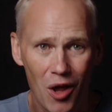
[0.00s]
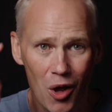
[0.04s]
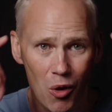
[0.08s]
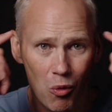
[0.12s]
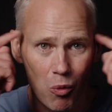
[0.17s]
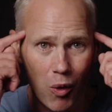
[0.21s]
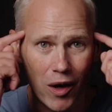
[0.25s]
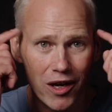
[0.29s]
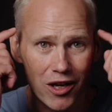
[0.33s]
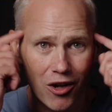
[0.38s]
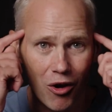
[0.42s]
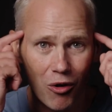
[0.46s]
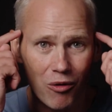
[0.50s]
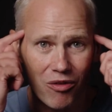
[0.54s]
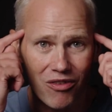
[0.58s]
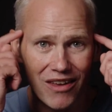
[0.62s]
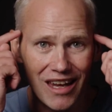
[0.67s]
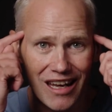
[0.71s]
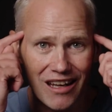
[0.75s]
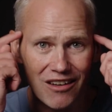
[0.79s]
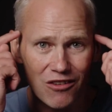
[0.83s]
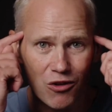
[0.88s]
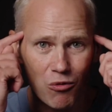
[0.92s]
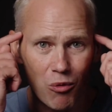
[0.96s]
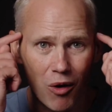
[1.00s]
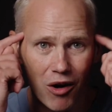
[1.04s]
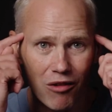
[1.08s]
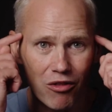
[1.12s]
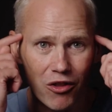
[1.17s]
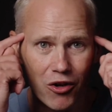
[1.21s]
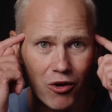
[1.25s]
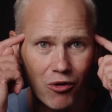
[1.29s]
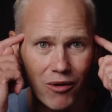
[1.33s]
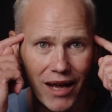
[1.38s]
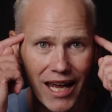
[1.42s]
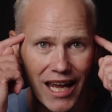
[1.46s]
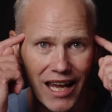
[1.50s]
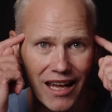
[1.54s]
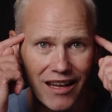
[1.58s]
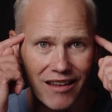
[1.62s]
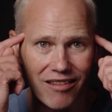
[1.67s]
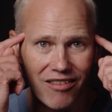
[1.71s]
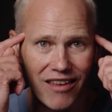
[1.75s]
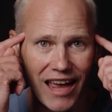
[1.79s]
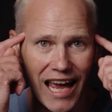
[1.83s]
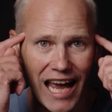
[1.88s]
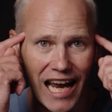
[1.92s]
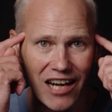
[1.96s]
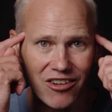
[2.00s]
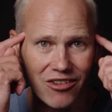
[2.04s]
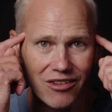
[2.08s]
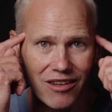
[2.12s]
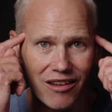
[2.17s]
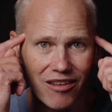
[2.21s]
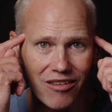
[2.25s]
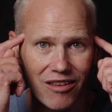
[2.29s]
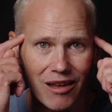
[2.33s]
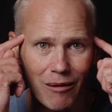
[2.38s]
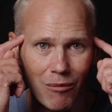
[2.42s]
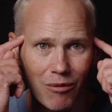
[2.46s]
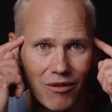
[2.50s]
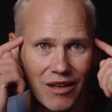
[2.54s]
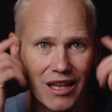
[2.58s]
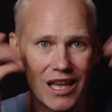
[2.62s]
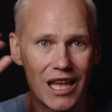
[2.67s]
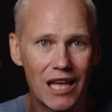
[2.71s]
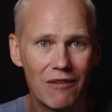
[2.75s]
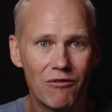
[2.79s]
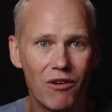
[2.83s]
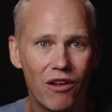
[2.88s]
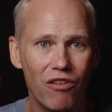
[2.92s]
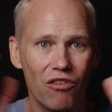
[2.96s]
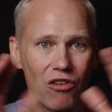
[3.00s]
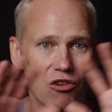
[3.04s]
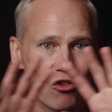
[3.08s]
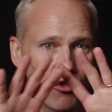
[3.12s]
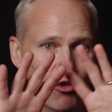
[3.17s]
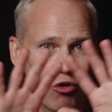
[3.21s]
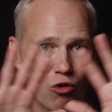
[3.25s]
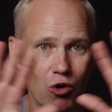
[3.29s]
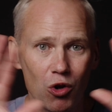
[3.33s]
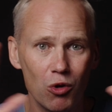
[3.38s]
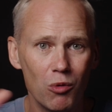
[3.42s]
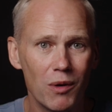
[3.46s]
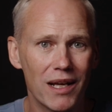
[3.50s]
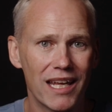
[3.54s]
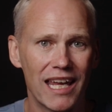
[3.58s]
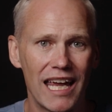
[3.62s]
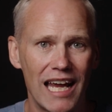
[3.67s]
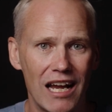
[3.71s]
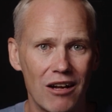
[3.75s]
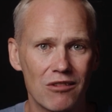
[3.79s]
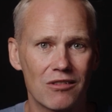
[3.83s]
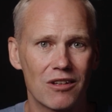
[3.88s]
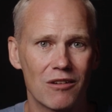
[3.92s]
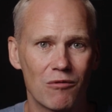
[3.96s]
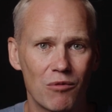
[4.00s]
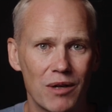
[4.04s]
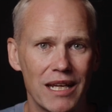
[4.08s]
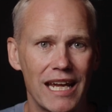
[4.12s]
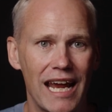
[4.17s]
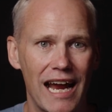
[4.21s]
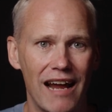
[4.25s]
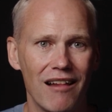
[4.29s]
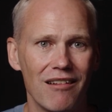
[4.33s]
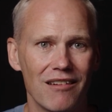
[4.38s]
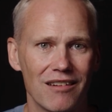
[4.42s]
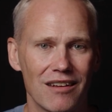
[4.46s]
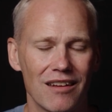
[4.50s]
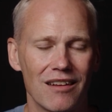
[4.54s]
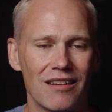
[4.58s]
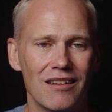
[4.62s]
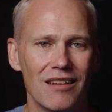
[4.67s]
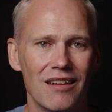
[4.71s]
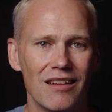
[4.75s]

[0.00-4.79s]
what goes into our little heads actually seems to give us a true account of reality.